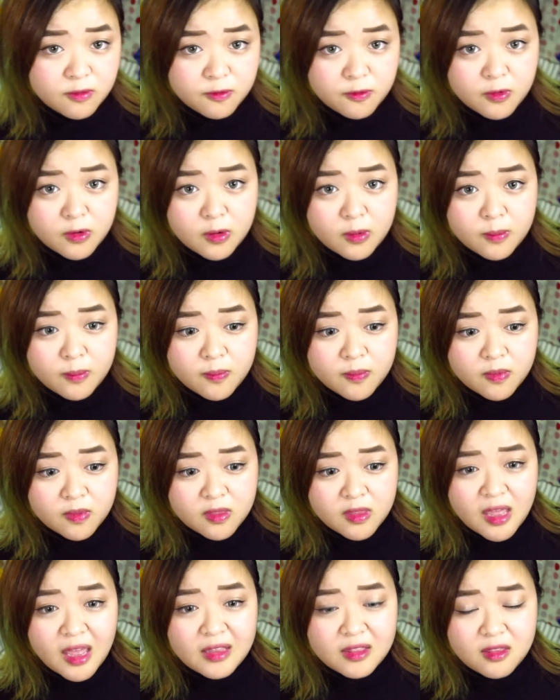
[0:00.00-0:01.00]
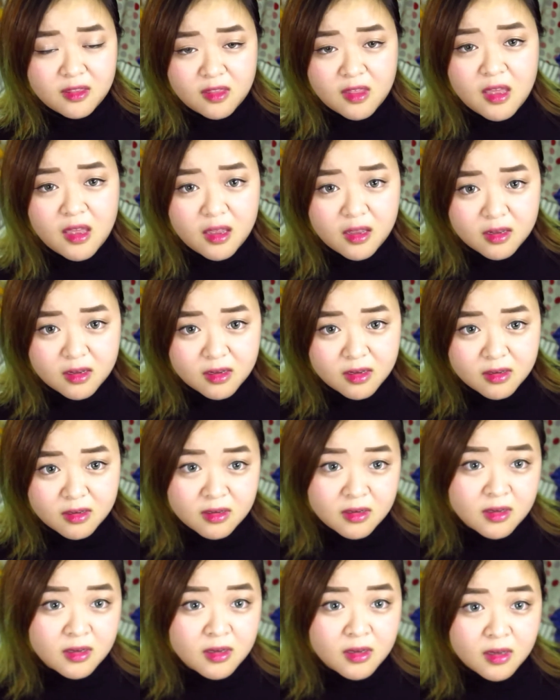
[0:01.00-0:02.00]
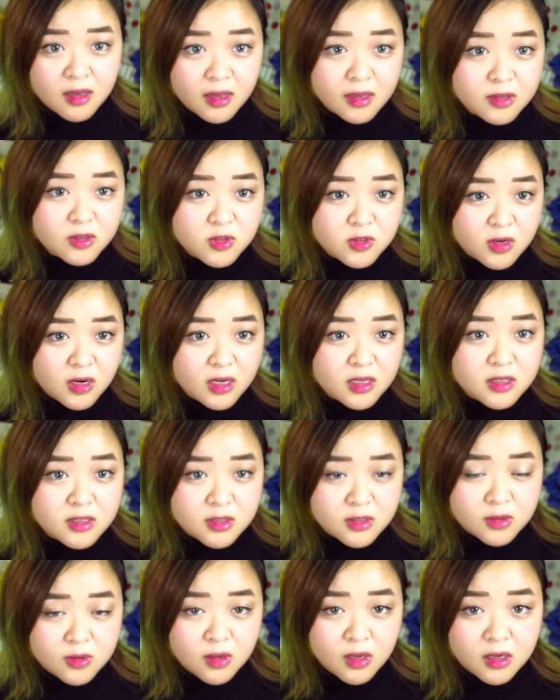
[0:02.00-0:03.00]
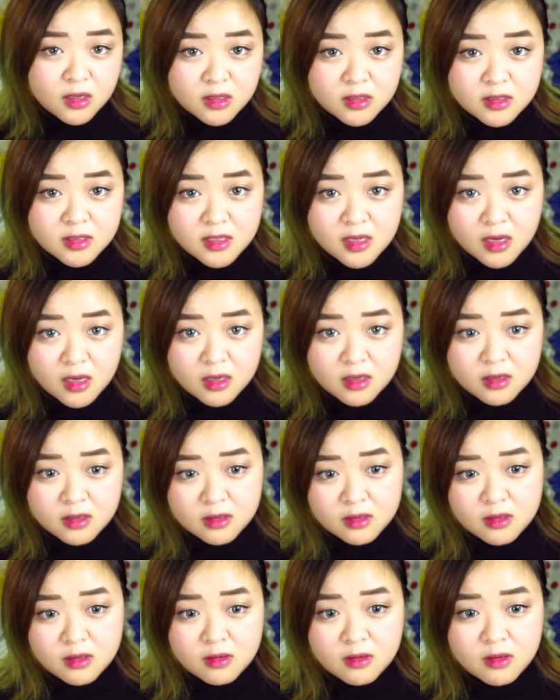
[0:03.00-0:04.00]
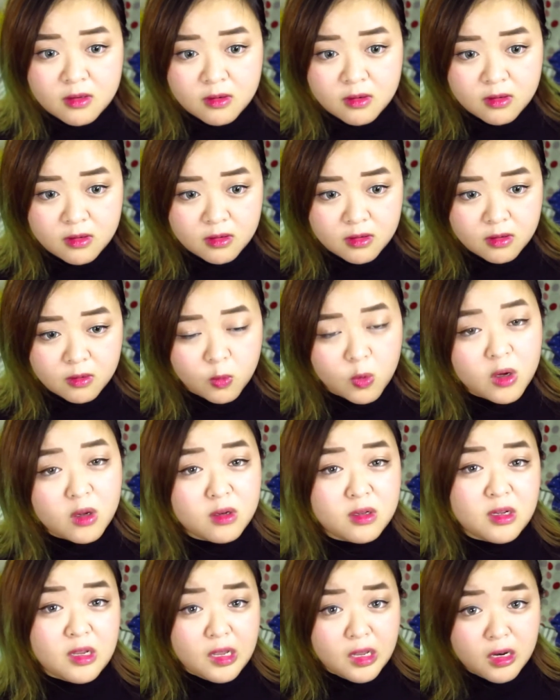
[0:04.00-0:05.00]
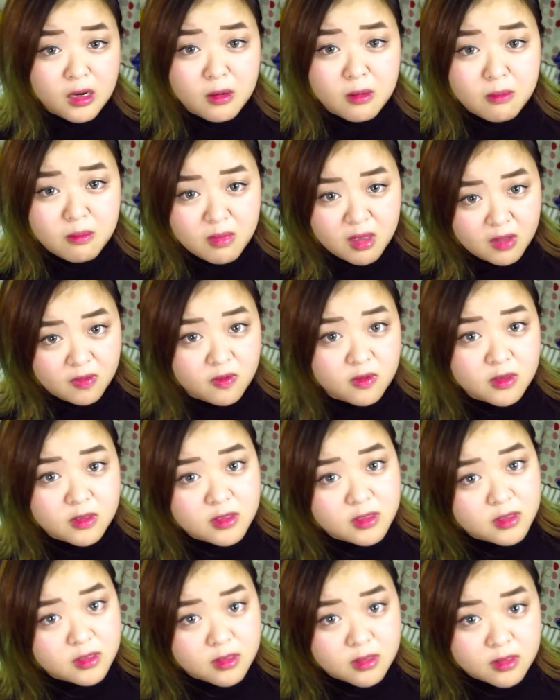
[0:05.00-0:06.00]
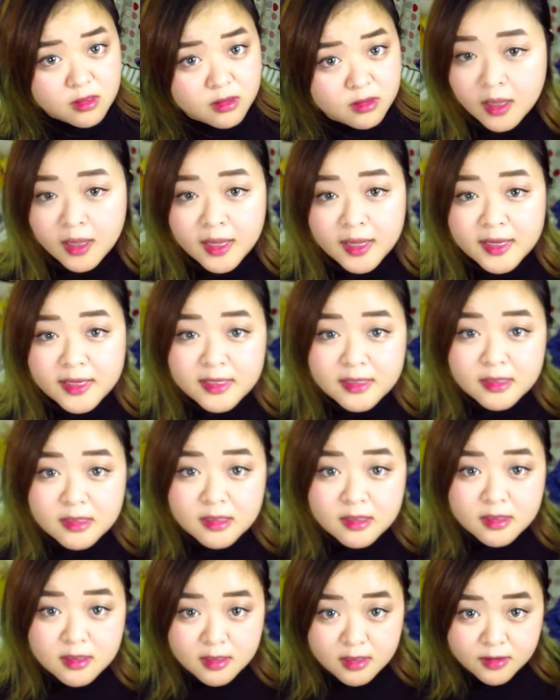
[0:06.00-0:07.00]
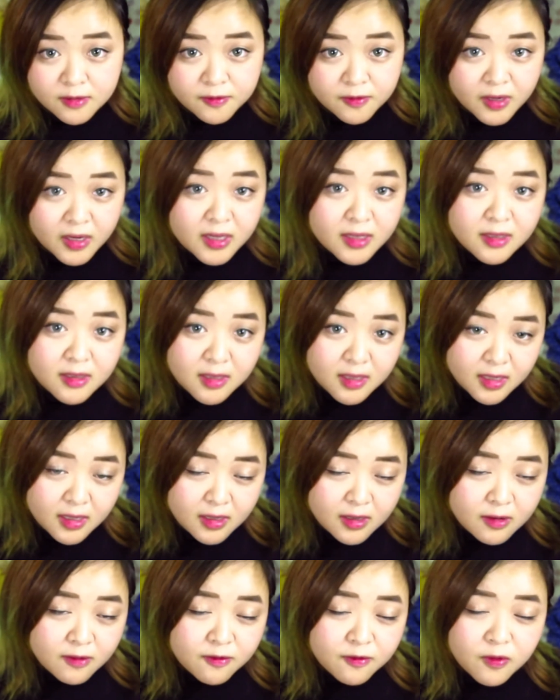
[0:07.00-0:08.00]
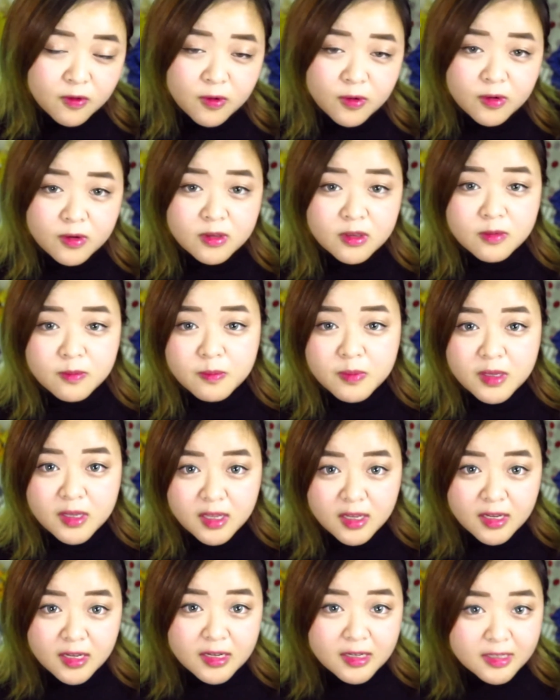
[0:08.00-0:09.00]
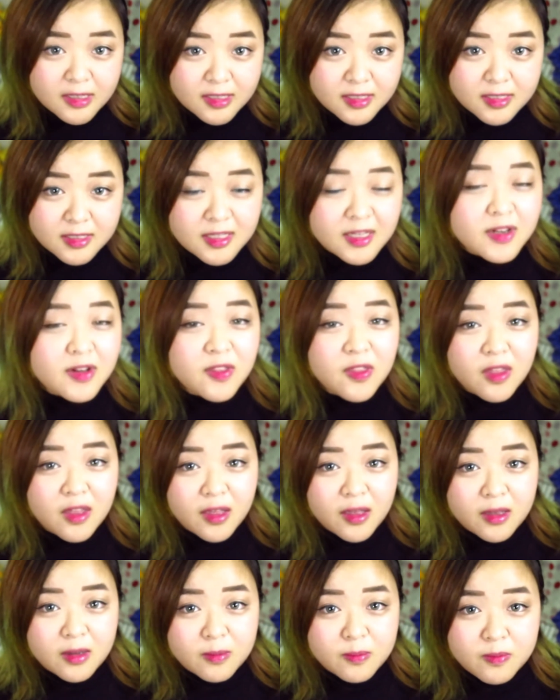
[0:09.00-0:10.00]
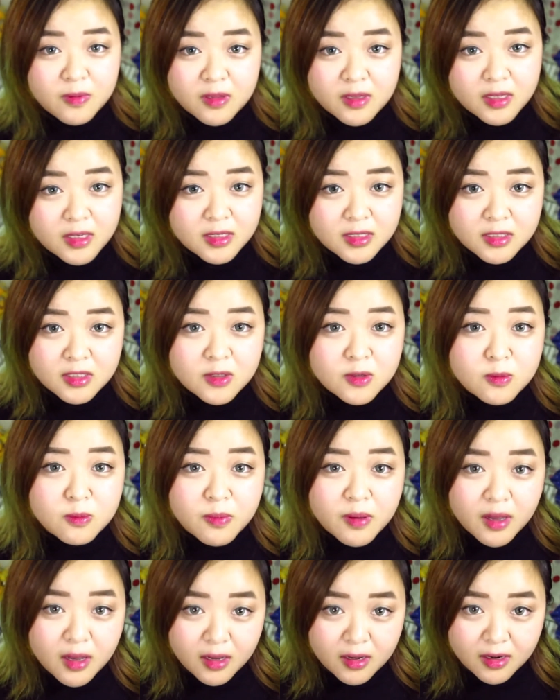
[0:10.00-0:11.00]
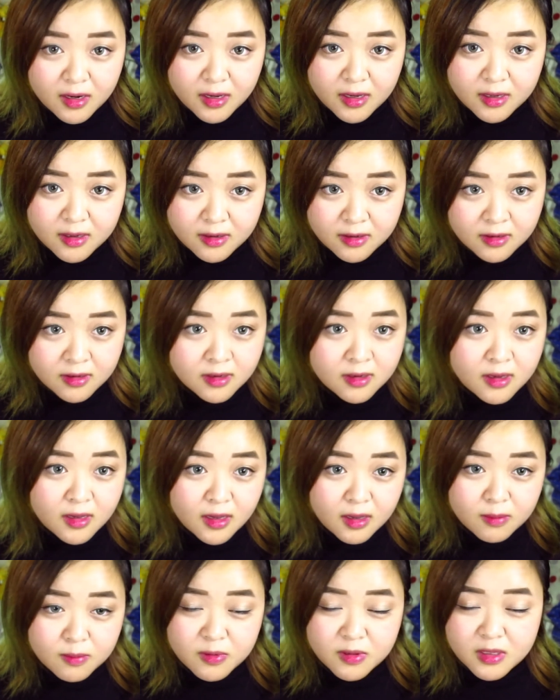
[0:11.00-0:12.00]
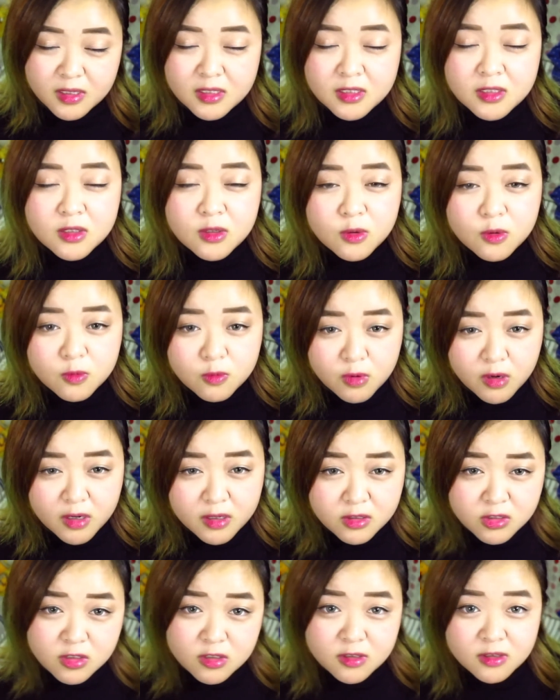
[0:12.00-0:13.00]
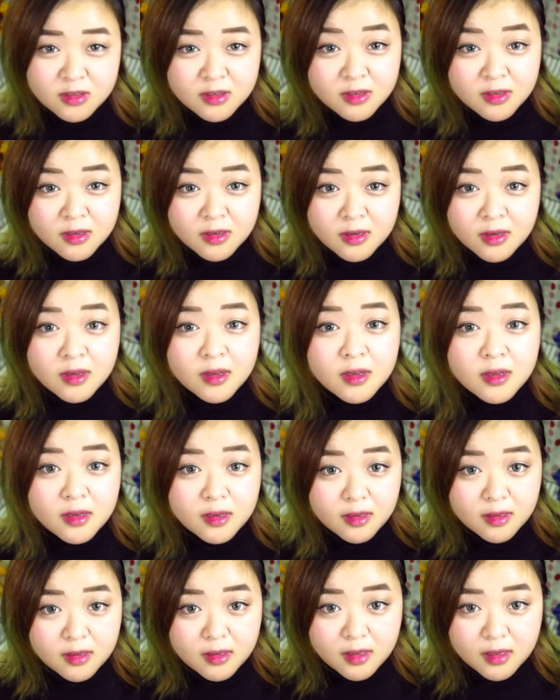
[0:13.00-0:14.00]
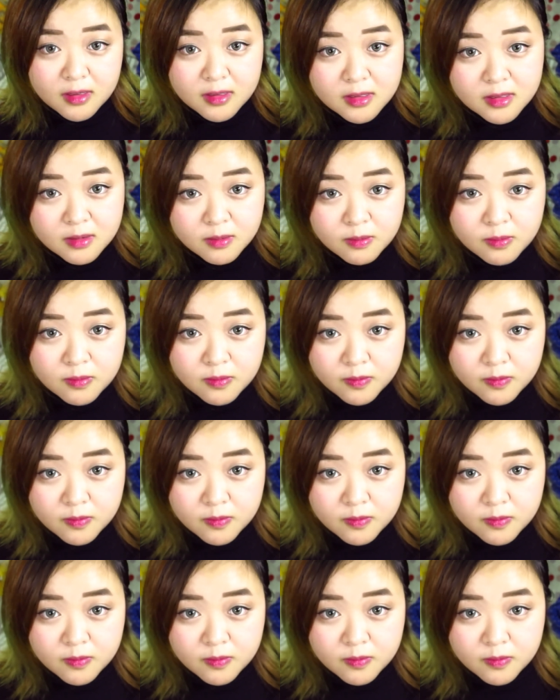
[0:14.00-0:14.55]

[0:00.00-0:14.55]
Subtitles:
from that thing and try to understand what it means. And finally, for the beginners out there, please don't panic and please don't rush. Yes.